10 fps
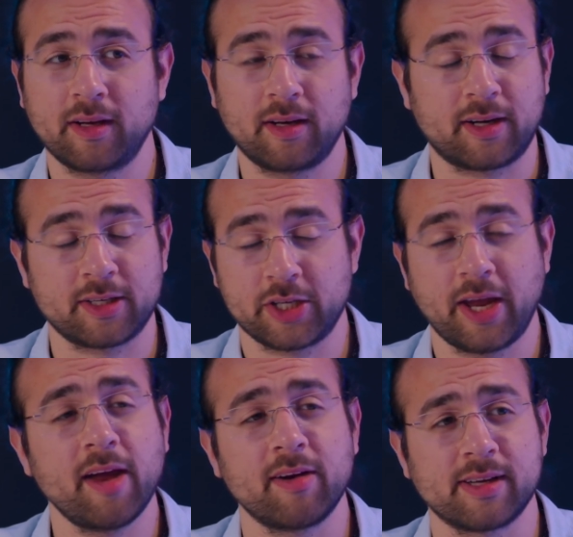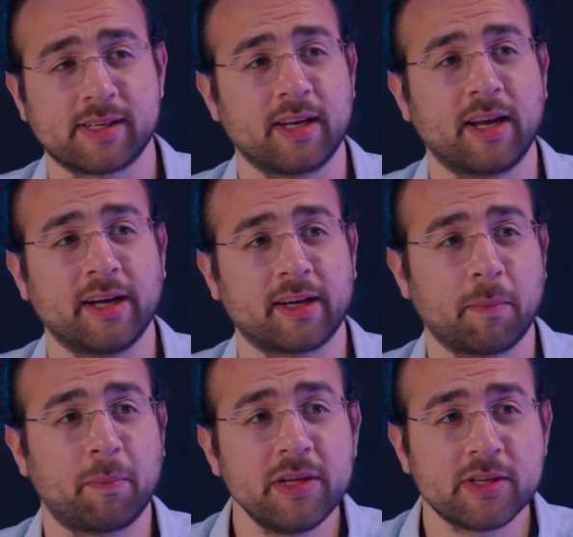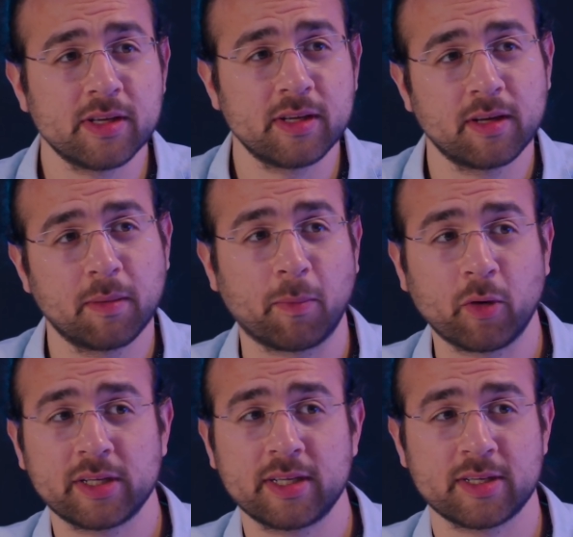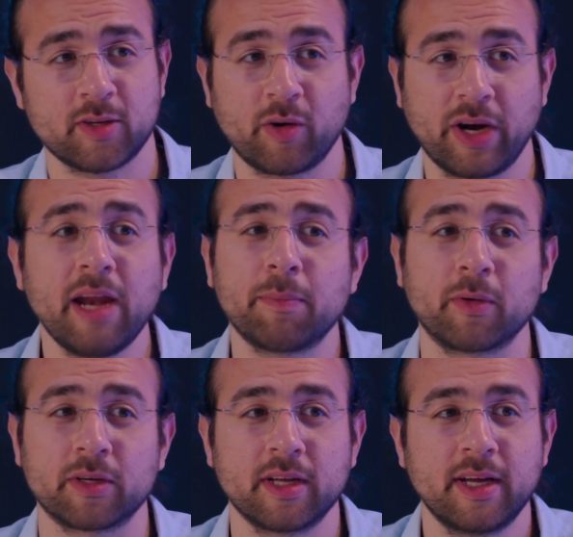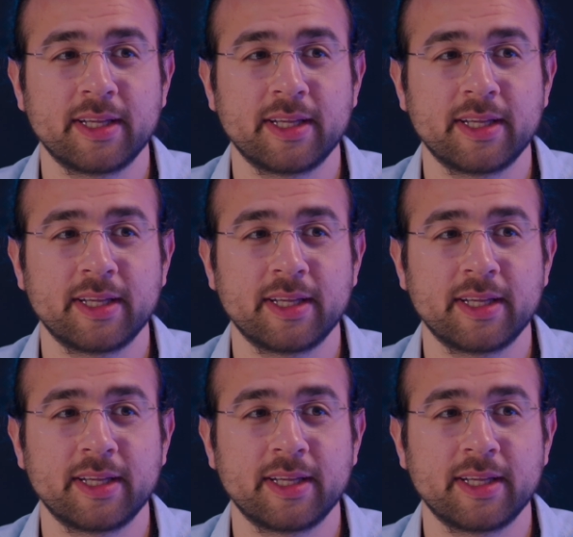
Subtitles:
large areas like prison, borders or airport.